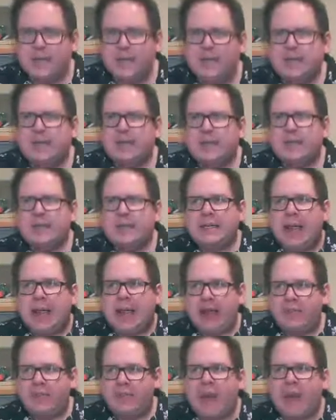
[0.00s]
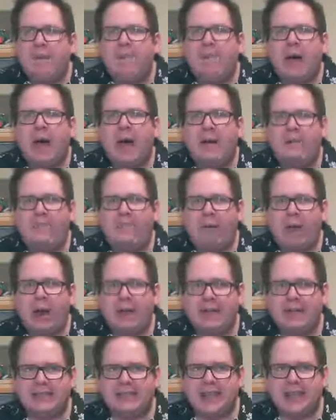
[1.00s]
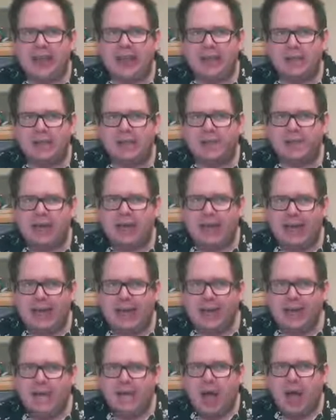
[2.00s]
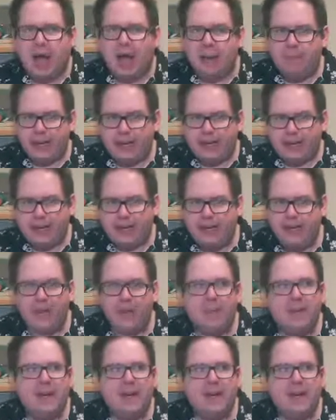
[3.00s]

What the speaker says: And then my brain tells me I'm a little bit